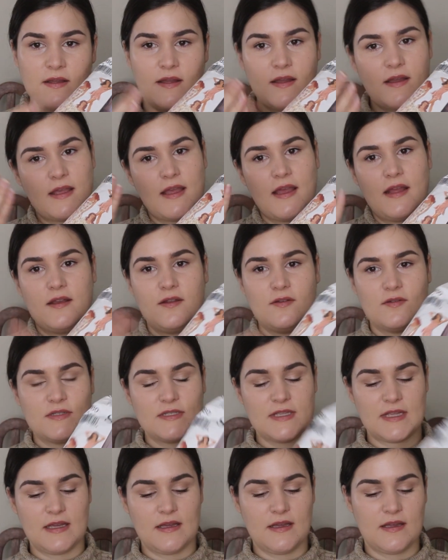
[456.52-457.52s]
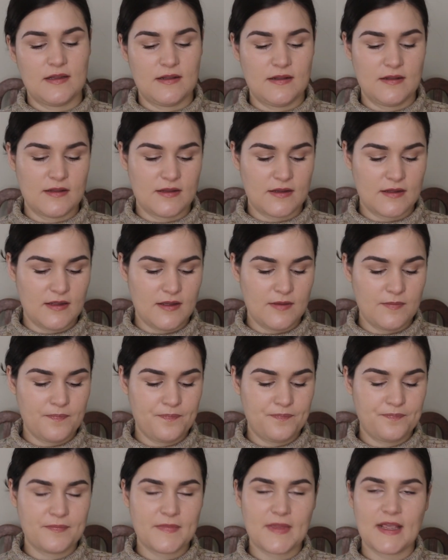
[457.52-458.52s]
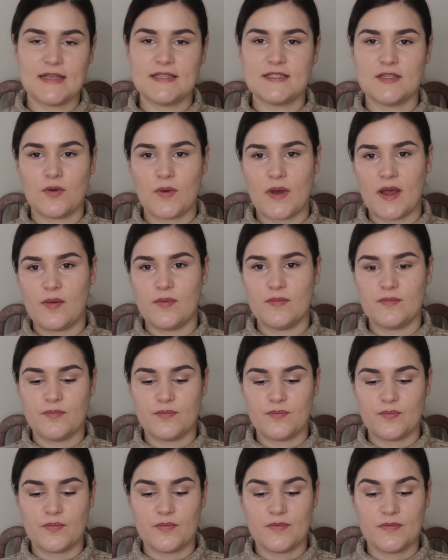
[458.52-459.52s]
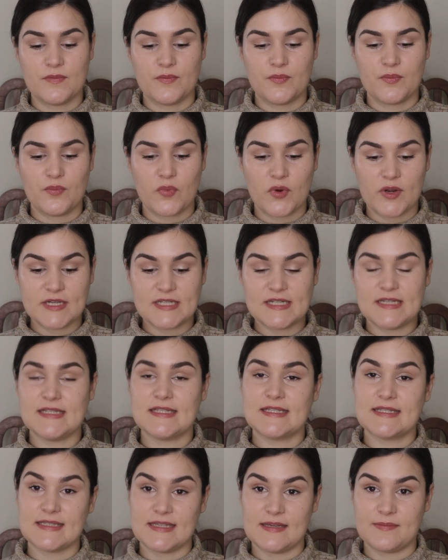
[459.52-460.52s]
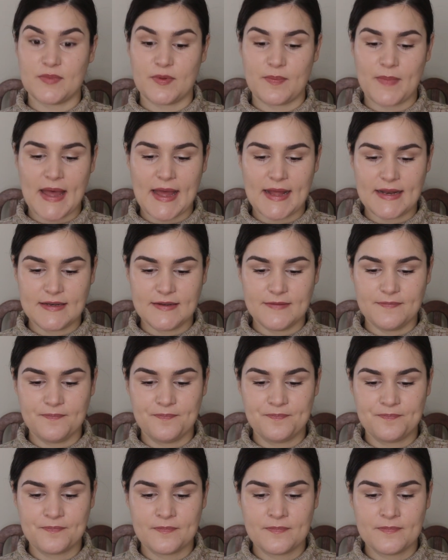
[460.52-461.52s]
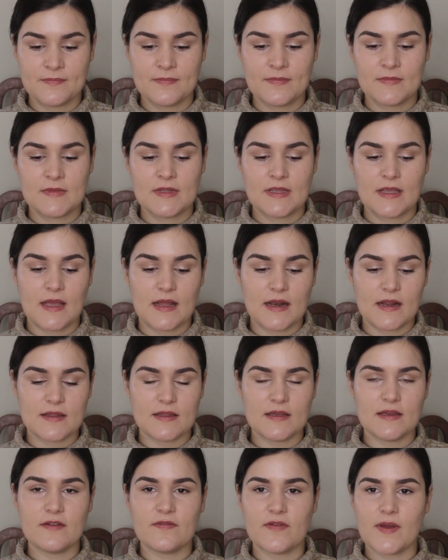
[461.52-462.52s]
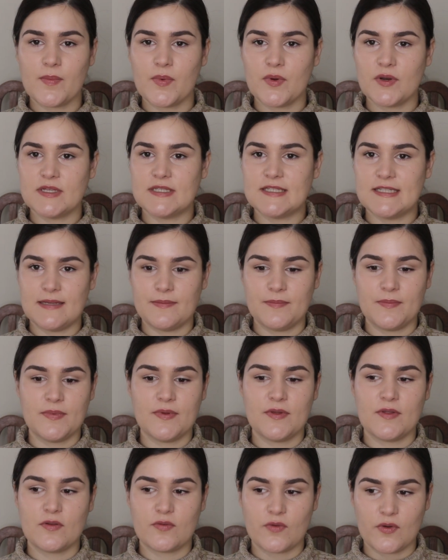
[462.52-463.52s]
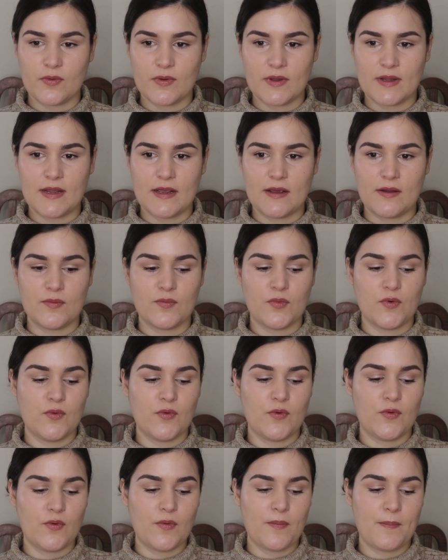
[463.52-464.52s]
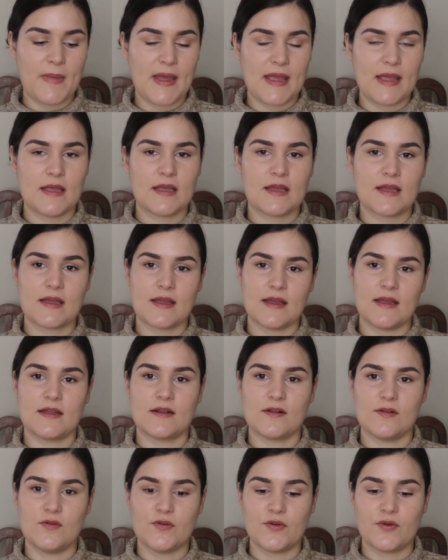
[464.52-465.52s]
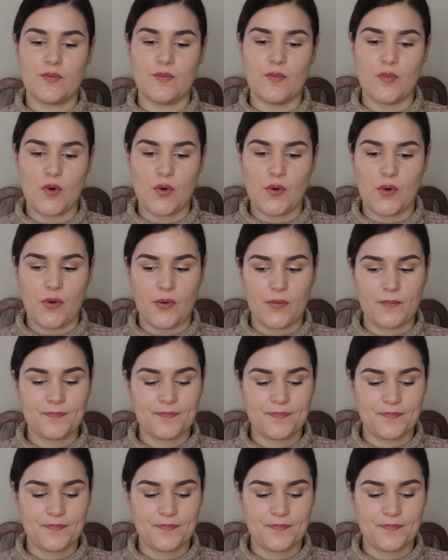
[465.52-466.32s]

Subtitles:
again, you'll see in the clip, it is a quite pretty slip pattern. And I think if I put a zip through it, it will make it look more